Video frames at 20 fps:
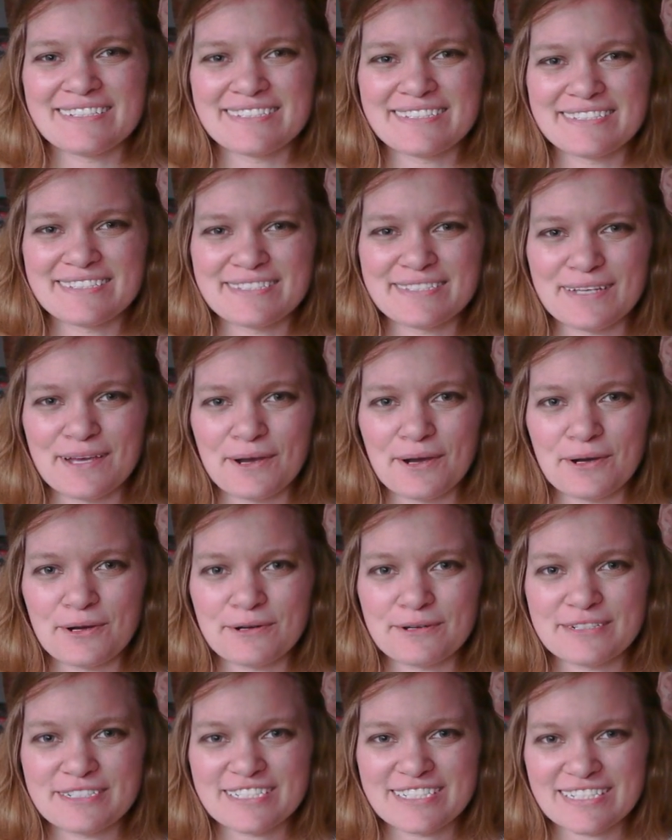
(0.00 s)

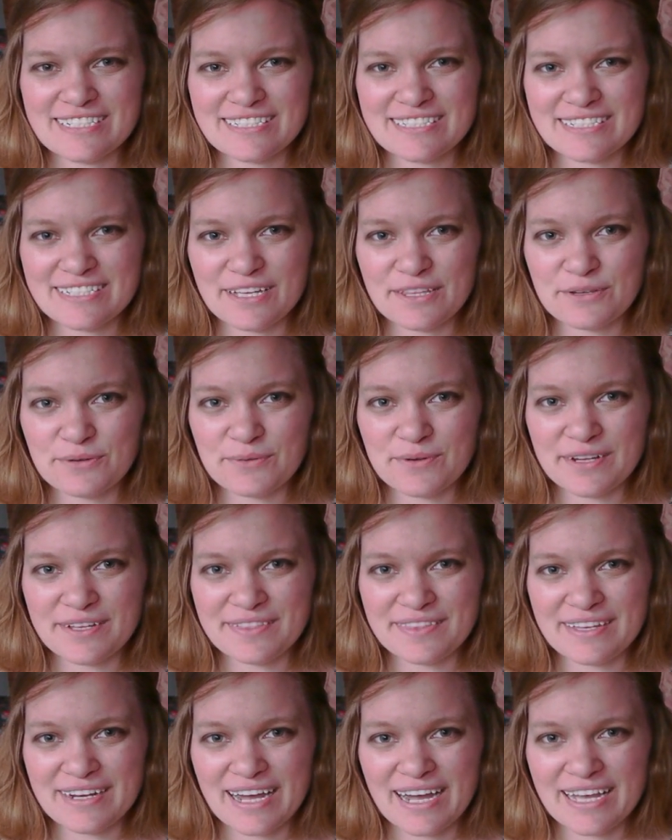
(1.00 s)
So she is another one
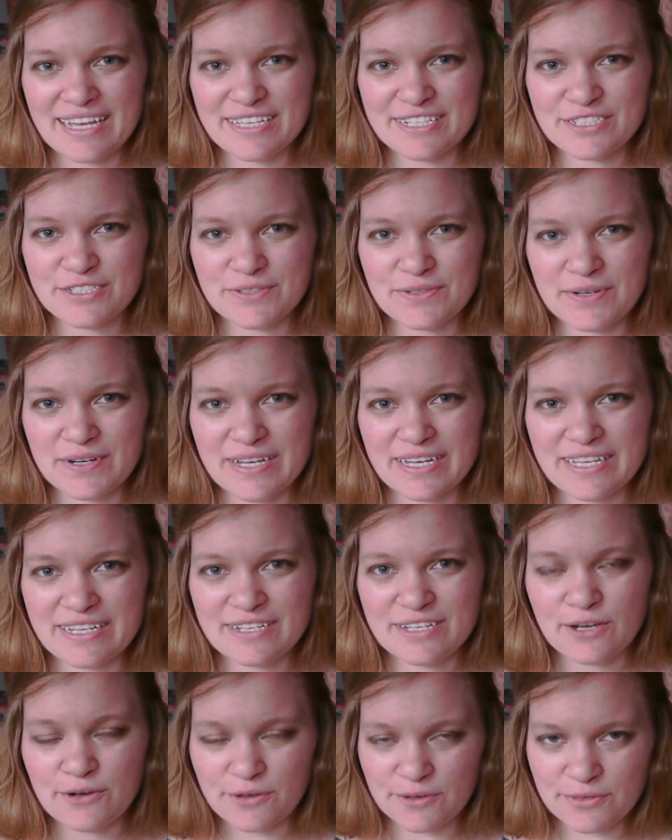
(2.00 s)
that I
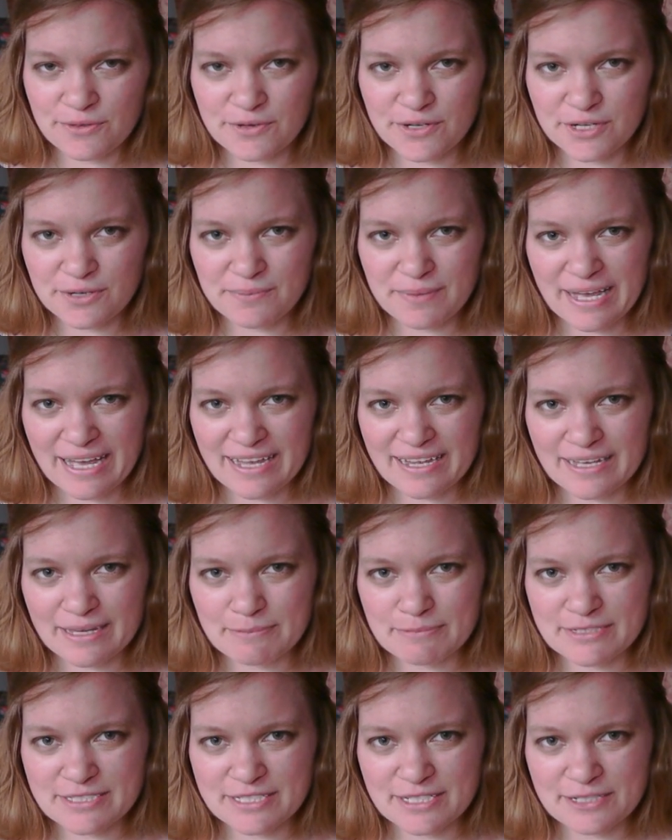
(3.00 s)
enjoyed going through her back
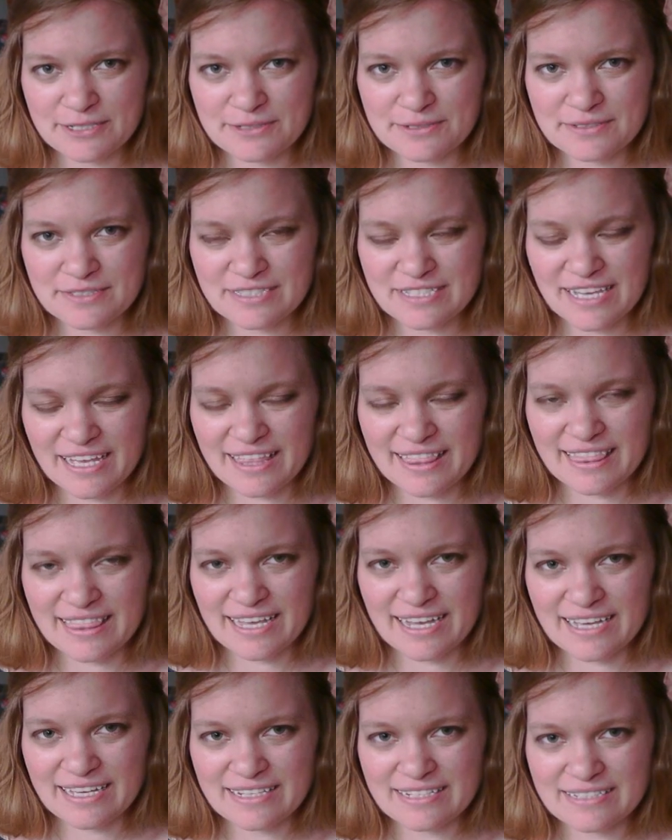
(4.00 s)
episodes, and
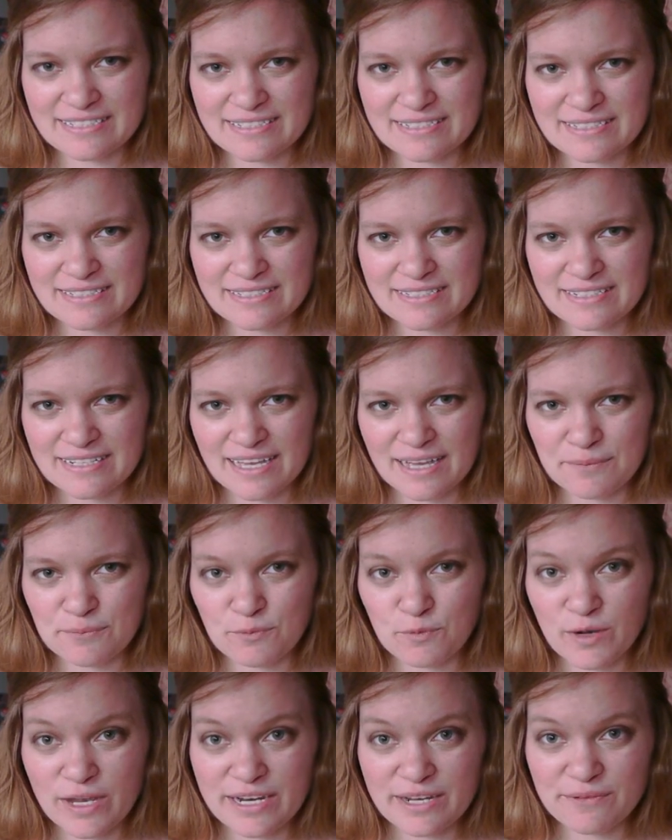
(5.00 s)
then
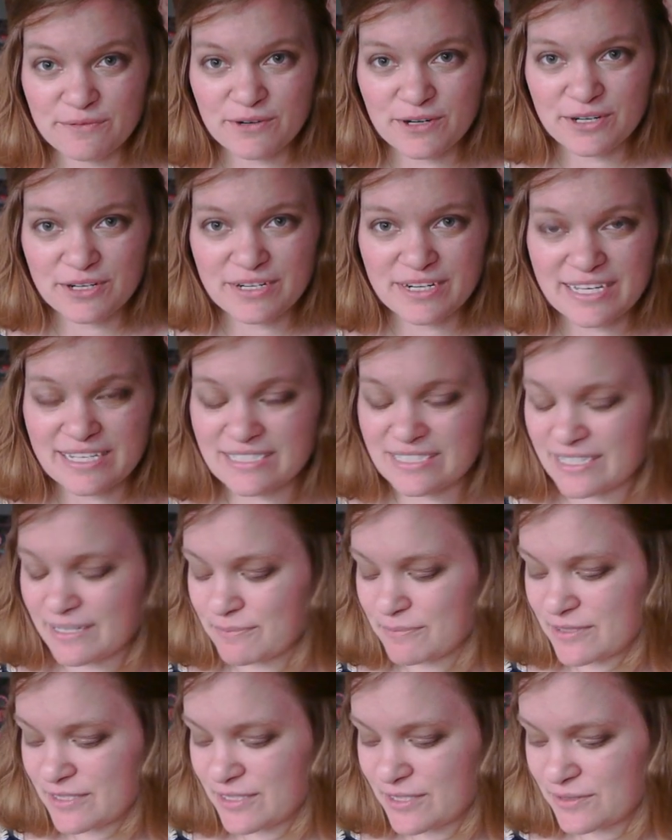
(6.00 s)
I'm waiting for her next
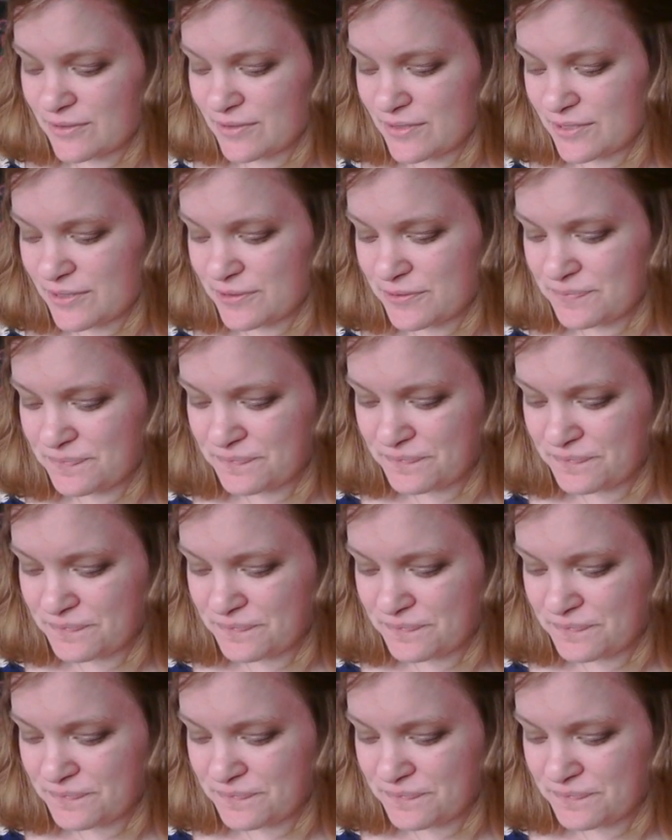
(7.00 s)
episode too.